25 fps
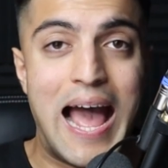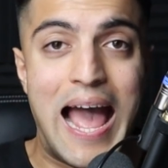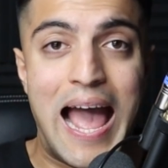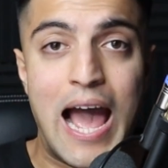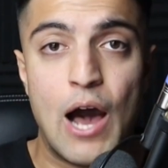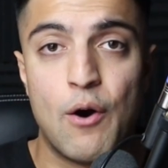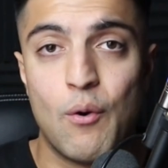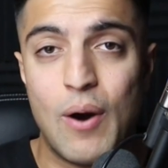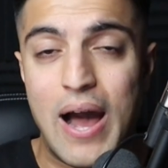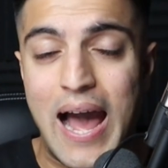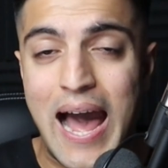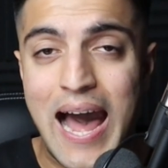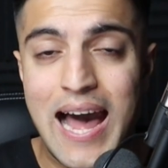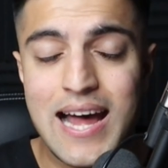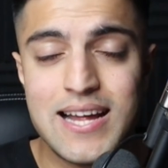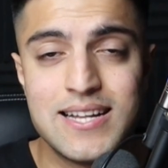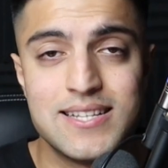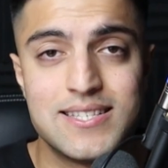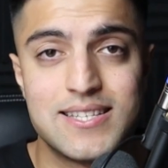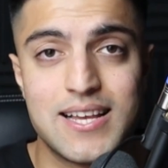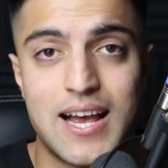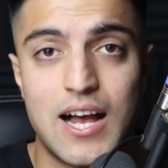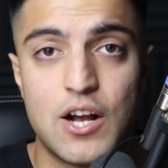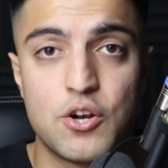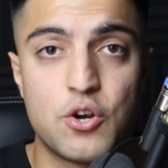our
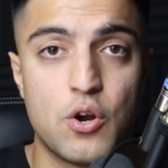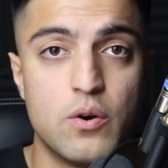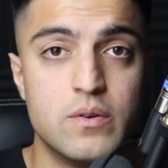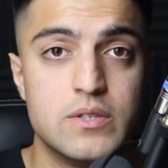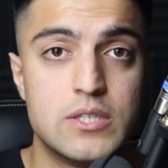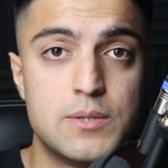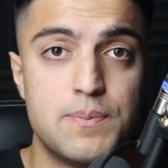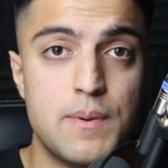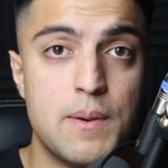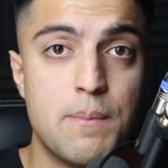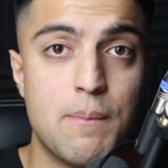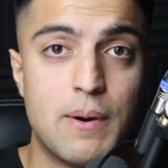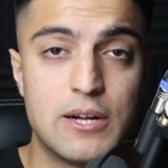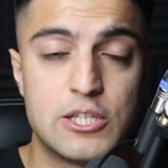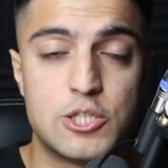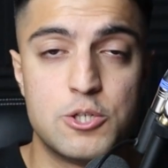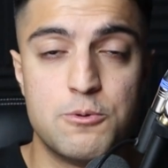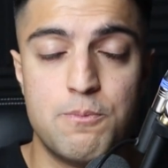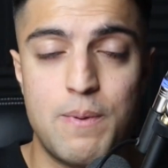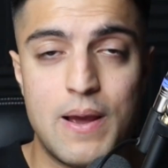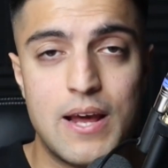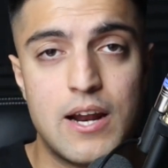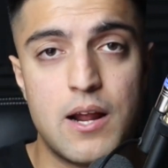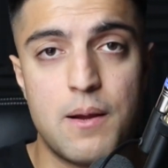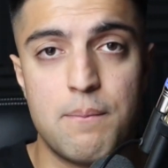ads are going to be
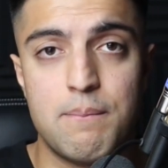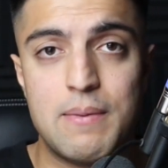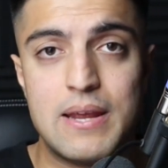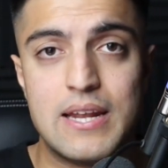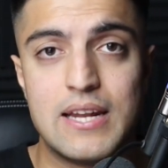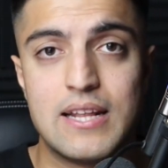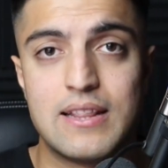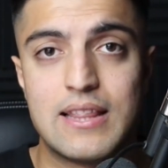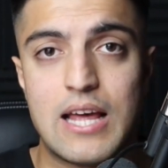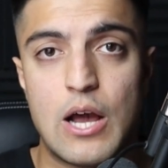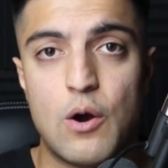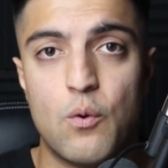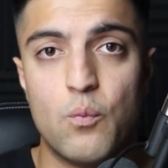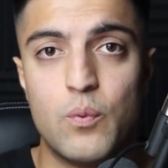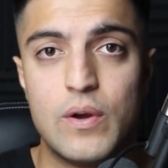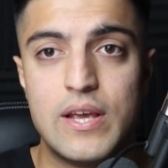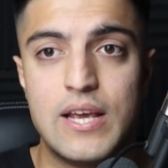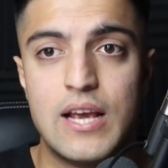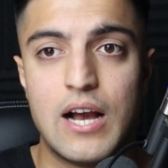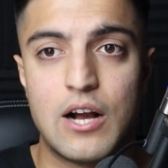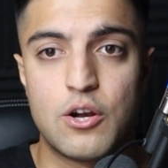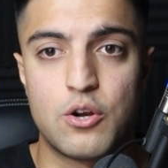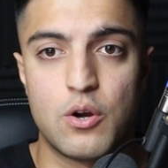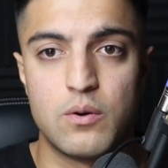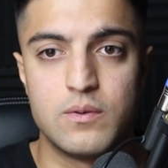much better, meaning that
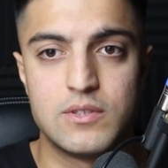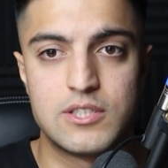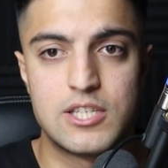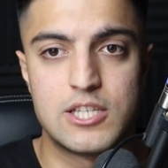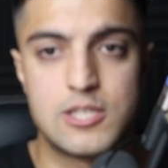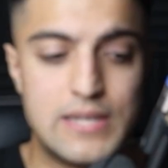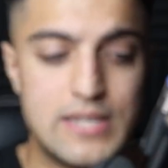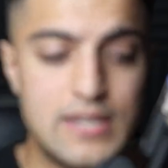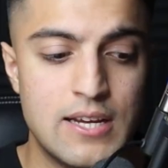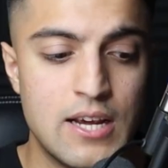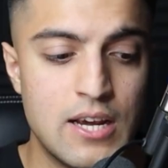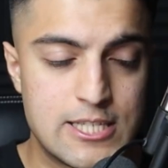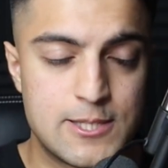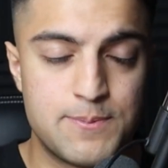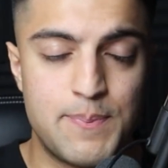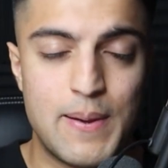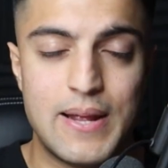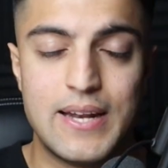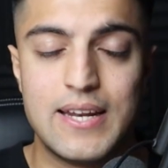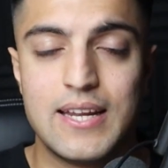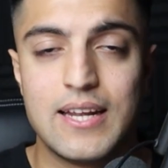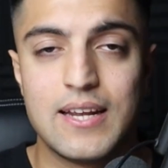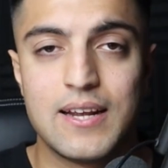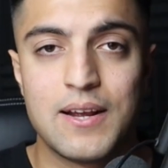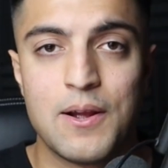we are going to be
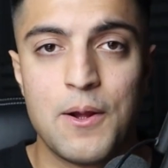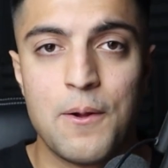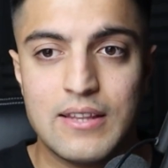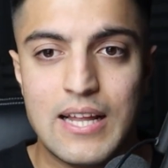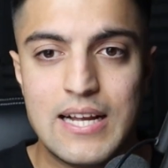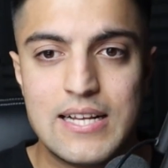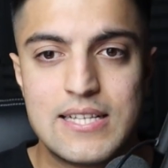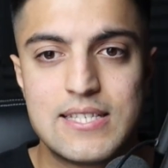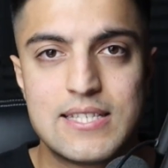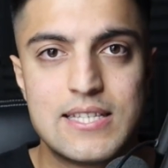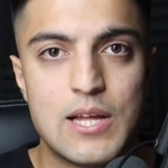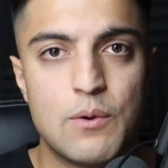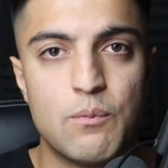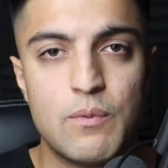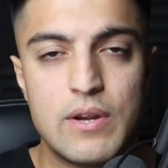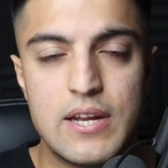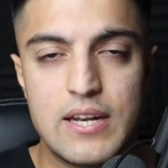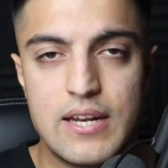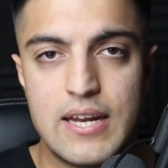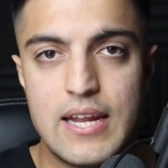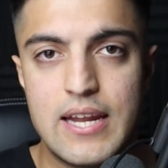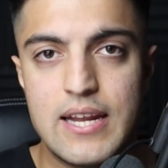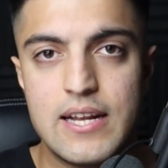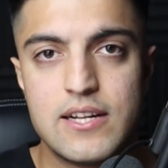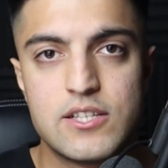spending less than we
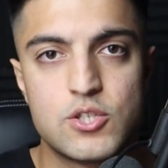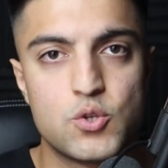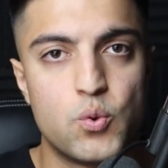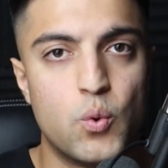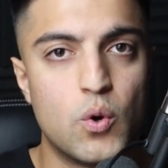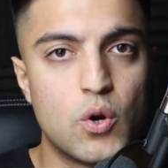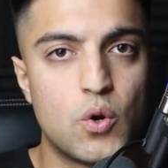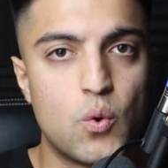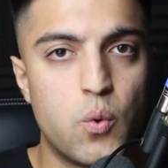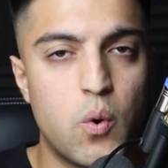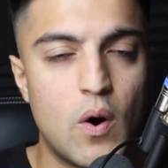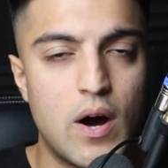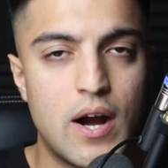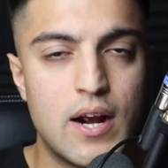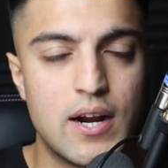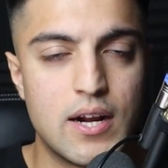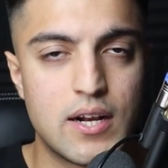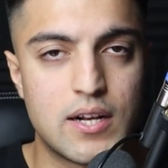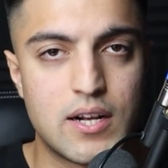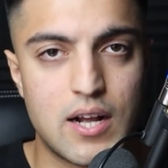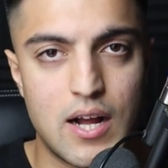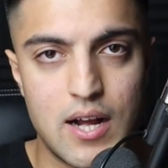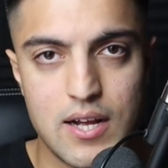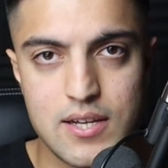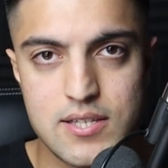need to acquire a
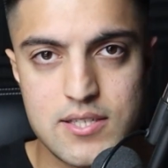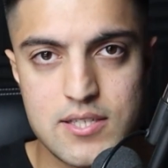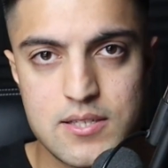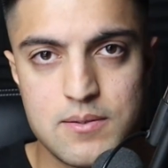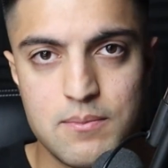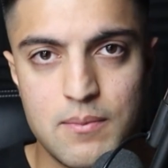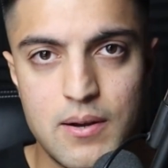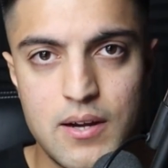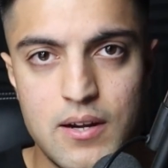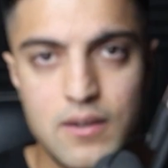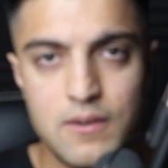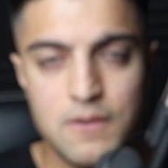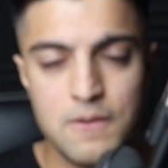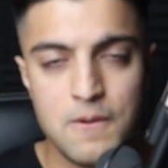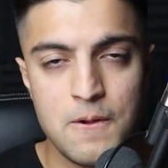customer,